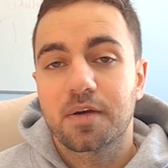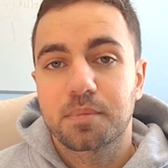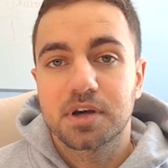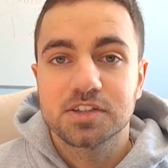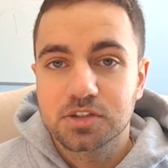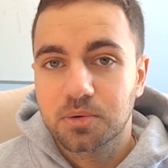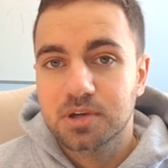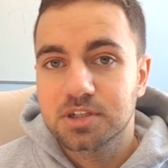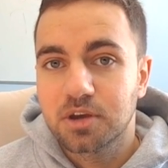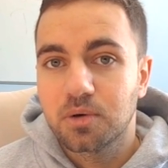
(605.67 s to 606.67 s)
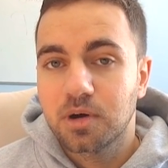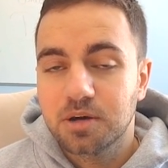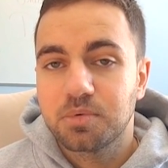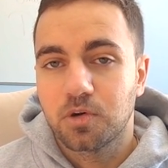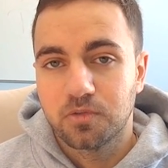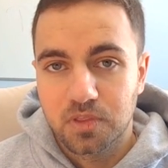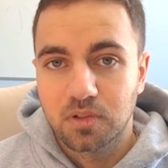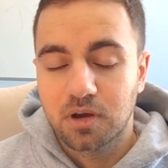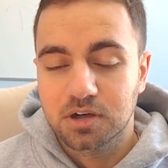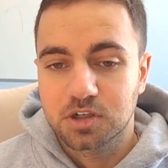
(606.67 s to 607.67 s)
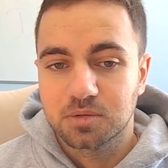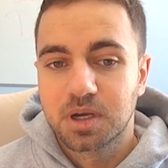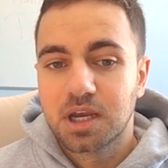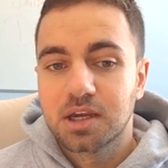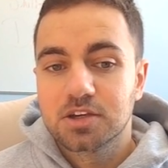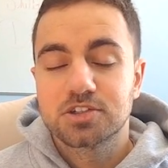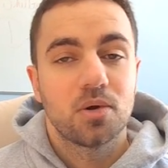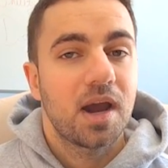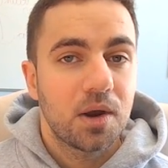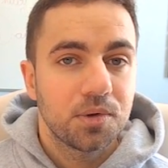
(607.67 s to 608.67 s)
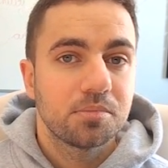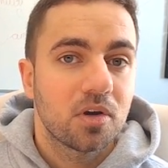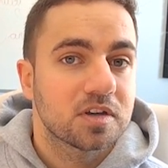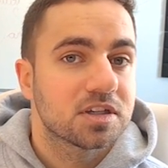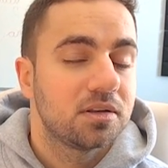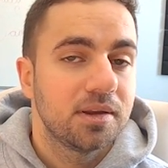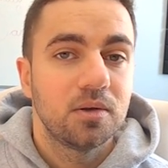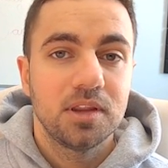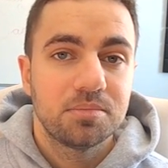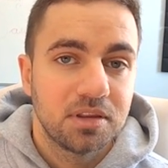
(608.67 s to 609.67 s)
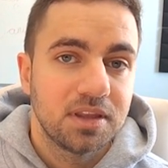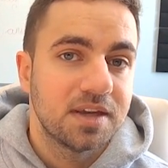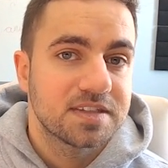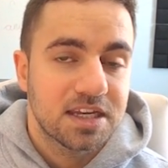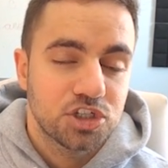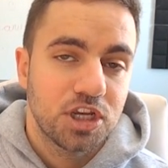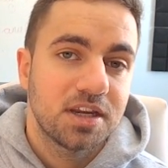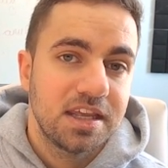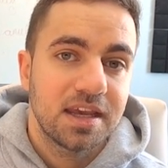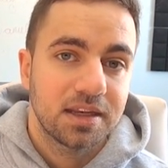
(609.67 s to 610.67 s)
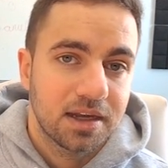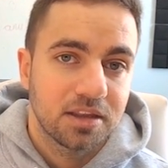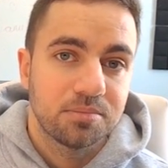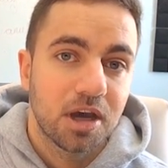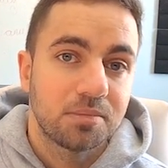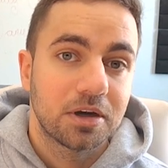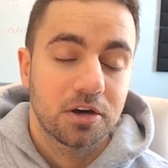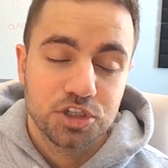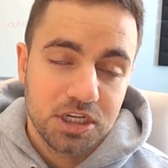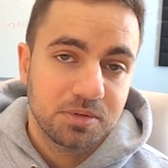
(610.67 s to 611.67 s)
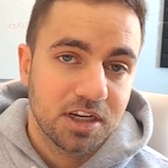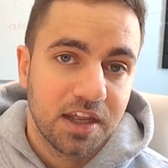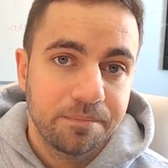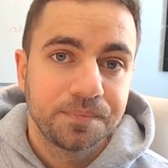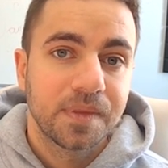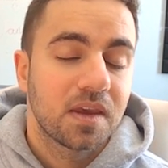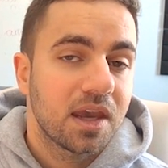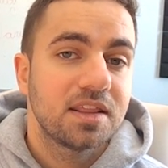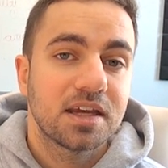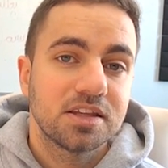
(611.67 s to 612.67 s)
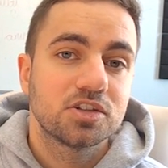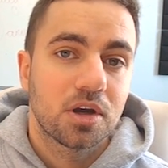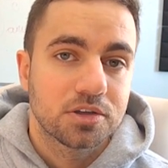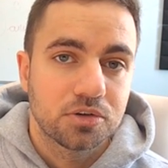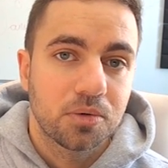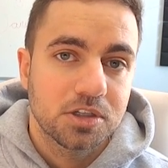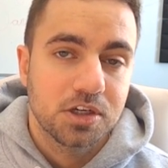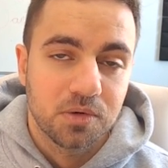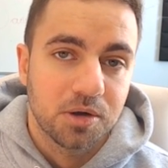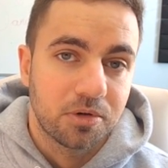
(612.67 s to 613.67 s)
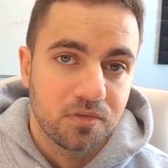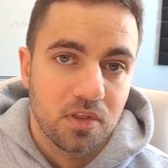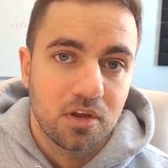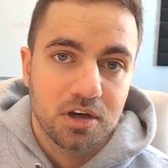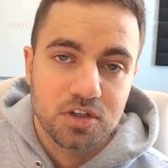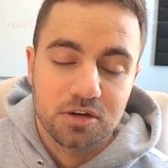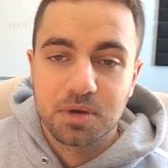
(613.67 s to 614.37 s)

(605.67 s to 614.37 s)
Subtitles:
price is going to go up over the long term. So Howard Marks clearly believes that JD and Alibaba are cheap today, and that these stocks are going to go up over the long term.